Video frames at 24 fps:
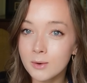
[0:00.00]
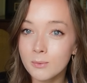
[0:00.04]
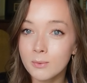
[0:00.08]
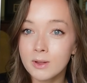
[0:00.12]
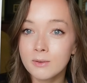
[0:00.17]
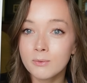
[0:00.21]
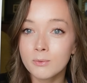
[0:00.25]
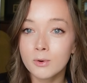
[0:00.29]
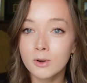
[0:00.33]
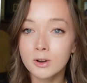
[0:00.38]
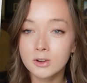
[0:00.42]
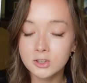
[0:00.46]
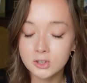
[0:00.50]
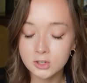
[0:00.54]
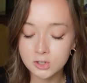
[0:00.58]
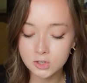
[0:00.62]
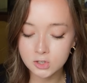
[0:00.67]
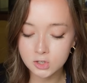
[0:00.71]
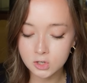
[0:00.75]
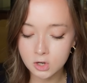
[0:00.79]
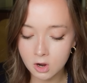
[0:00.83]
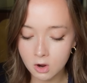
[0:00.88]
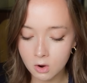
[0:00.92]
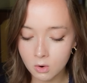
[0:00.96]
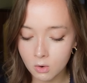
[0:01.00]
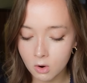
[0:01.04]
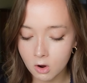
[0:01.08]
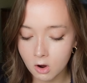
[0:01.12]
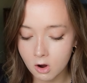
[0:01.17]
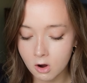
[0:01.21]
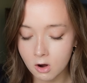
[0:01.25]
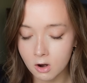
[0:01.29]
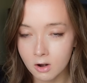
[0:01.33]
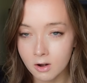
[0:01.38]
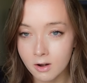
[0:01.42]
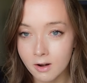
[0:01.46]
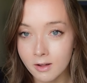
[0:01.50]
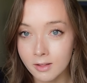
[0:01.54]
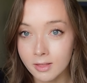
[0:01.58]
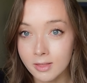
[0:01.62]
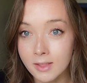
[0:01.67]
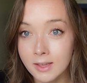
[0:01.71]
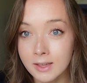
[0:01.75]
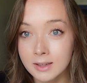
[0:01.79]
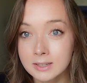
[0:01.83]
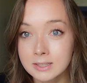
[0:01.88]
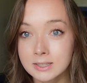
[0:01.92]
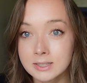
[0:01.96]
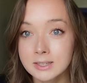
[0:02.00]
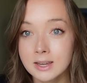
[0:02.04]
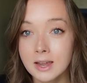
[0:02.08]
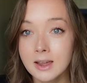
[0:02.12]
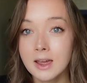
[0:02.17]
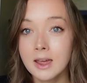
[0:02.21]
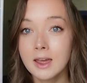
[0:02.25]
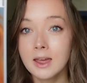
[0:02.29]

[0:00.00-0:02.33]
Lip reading: We've worked so hard on this.